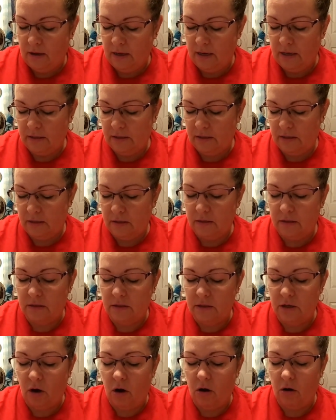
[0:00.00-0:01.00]
And I tend to
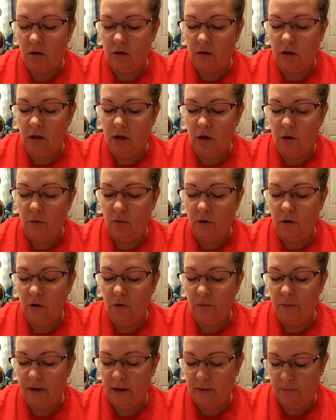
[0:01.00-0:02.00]
talk
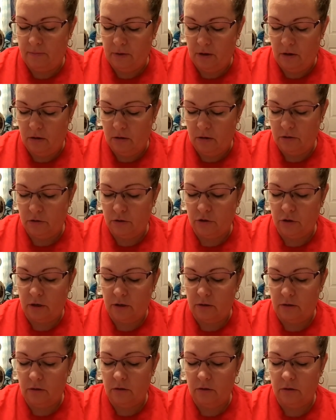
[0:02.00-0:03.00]
lower when I'm
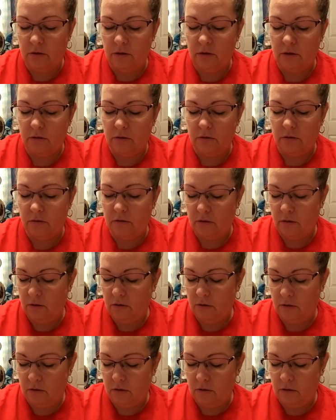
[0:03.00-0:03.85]
concentrating on this.